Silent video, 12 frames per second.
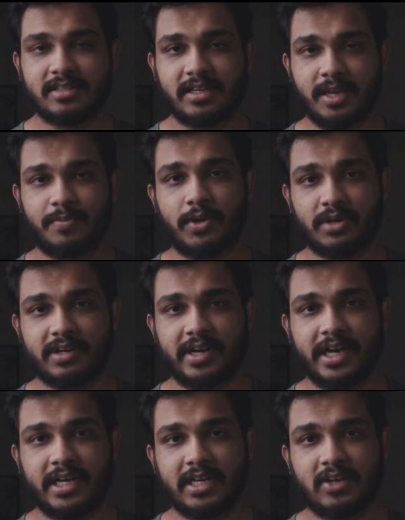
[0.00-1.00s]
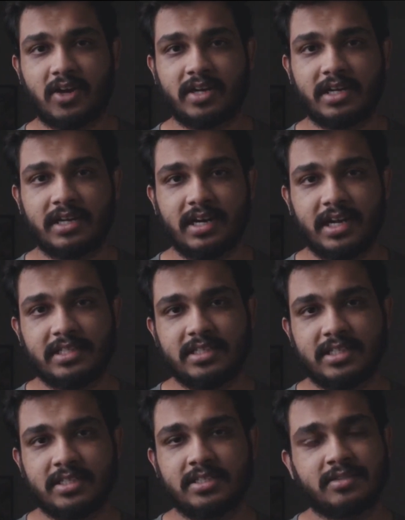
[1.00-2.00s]
keep on creating content like
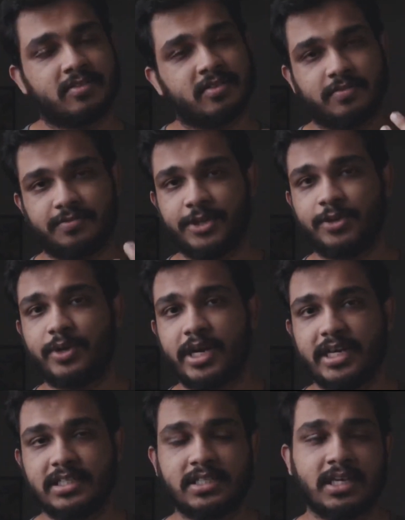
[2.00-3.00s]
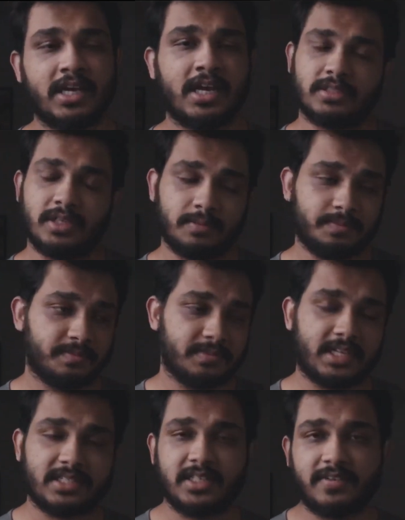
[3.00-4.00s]
this for you guys. So
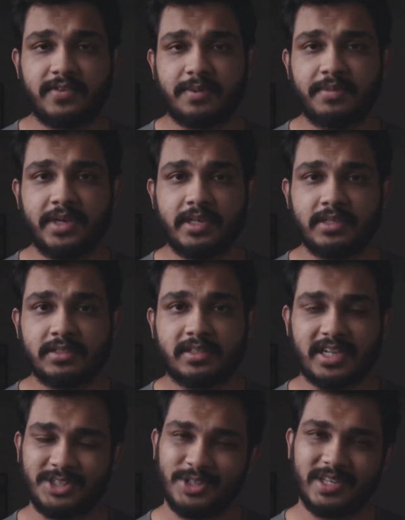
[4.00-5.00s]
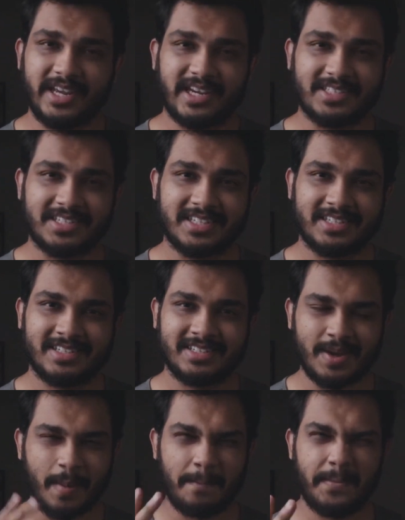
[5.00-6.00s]
that's it from me. Catch you in the next.
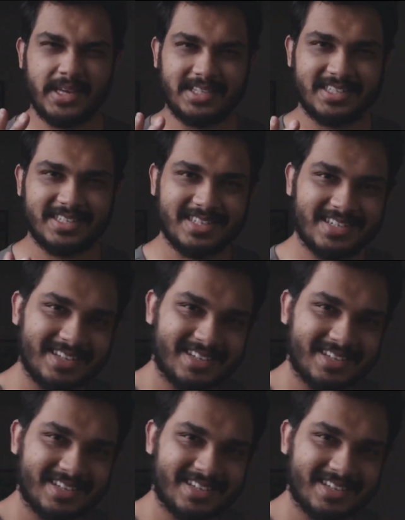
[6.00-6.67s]
Peace.